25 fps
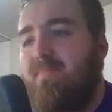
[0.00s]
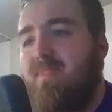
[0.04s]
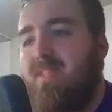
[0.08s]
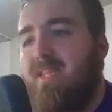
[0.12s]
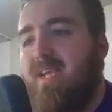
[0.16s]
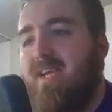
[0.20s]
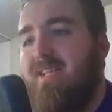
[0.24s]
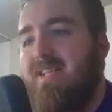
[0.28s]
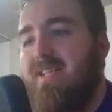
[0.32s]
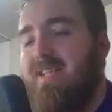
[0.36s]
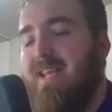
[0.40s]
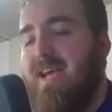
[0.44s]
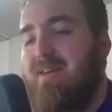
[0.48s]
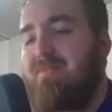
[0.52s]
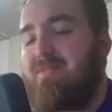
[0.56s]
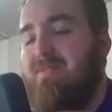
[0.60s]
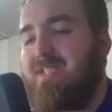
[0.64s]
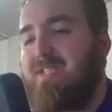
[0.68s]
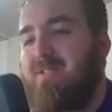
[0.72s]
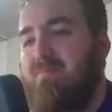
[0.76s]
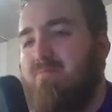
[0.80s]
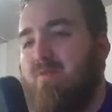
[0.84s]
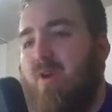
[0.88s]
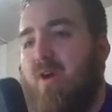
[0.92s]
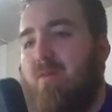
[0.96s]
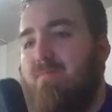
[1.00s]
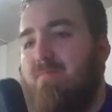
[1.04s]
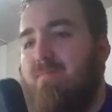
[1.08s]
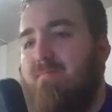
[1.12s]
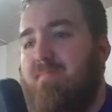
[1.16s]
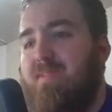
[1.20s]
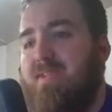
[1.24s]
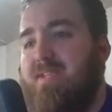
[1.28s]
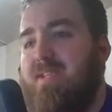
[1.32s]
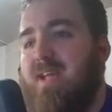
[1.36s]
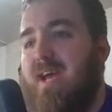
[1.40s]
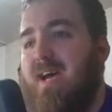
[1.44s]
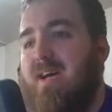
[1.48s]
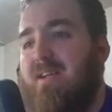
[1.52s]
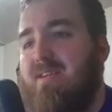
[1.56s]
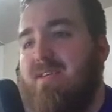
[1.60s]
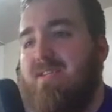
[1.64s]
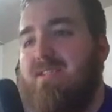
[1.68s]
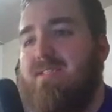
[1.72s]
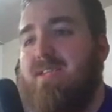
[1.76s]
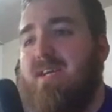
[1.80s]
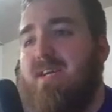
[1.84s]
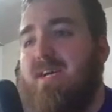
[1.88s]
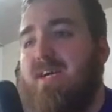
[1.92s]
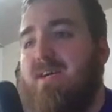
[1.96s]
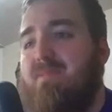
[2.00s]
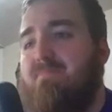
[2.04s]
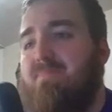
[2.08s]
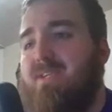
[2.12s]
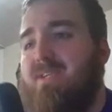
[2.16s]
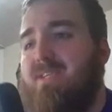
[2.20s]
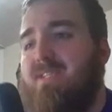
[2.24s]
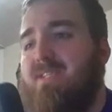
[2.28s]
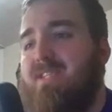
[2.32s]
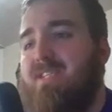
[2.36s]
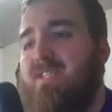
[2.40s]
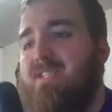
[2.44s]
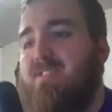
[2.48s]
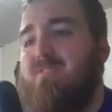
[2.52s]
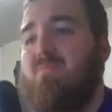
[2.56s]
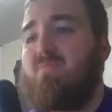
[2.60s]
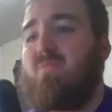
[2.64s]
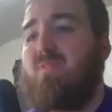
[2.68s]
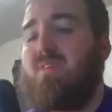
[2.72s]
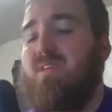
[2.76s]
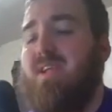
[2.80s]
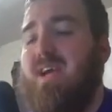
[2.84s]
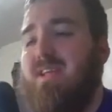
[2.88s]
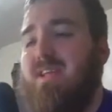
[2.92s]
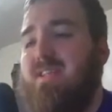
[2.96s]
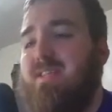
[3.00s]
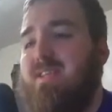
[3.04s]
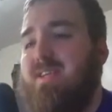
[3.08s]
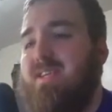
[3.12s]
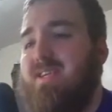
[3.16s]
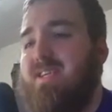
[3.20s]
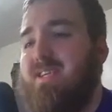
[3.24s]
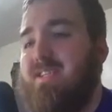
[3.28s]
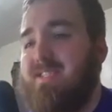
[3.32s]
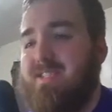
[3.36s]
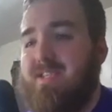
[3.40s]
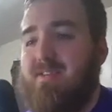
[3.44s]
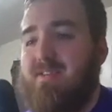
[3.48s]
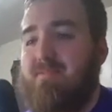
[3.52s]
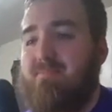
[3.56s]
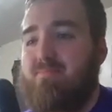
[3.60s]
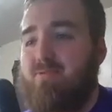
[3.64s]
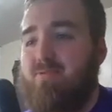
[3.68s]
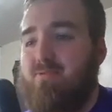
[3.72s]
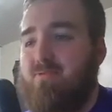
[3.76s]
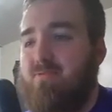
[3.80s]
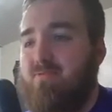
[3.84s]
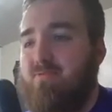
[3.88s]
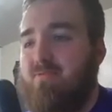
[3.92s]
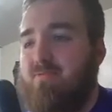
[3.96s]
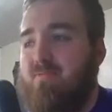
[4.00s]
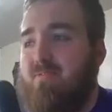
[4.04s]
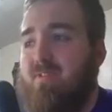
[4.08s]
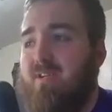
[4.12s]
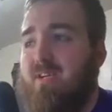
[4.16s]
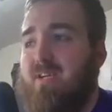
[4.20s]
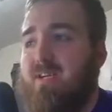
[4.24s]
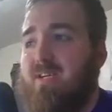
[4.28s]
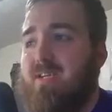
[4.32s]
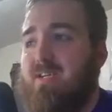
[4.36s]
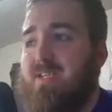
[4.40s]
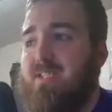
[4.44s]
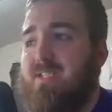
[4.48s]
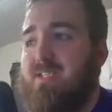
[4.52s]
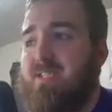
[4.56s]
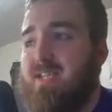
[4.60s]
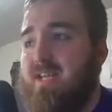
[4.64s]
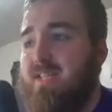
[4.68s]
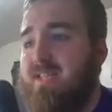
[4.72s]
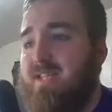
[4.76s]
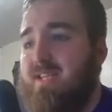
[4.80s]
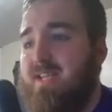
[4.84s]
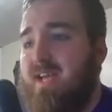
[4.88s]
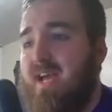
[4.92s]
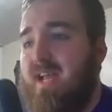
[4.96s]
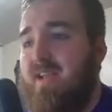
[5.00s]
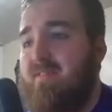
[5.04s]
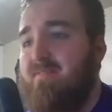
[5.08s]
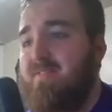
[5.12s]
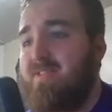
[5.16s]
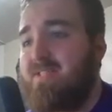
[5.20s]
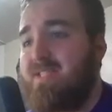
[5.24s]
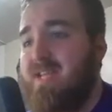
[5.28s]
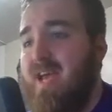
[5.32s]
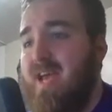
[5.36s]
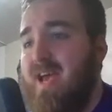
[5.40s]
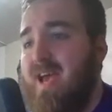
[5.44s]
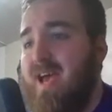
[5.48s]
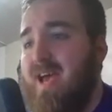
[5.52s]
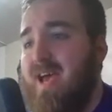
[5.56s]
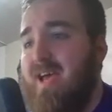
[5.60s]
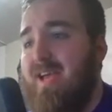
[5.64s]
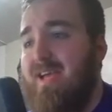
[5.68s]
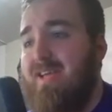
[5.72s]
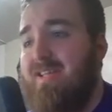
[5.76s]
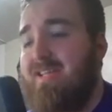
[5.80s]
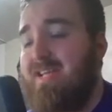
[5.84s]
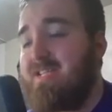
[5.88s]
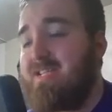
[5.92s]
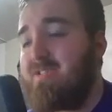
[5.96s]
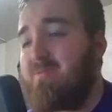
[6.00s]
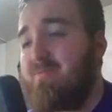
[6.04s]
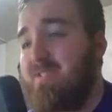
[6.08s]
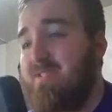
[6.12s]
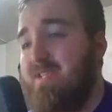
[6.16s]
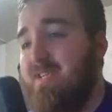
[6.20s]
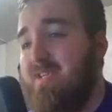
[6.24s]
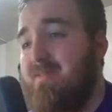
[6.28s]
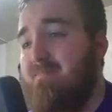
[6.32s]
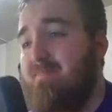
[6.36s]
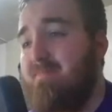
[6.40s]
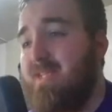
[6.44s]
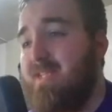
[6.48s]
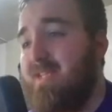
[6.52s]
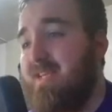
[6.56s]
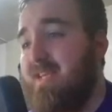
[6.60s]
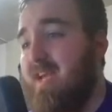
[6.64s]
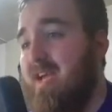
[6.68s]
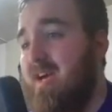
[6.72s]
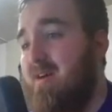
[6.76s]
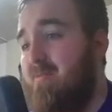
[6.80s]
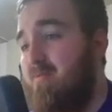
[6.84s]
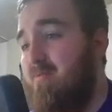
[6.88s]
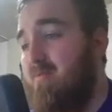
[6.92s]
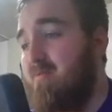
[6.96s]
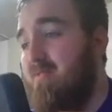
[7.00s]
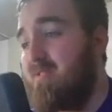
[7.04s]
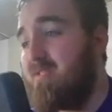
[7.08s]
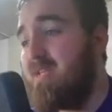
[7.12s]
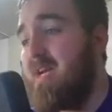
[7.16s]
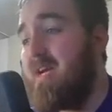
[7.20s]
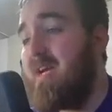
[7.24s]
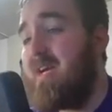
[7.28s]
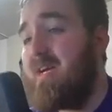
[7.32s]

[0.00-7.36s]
And that was his problem in Dallas. But in this one, I think he's going to pull something out of his hat, and that's what's going to beat the Cowboys.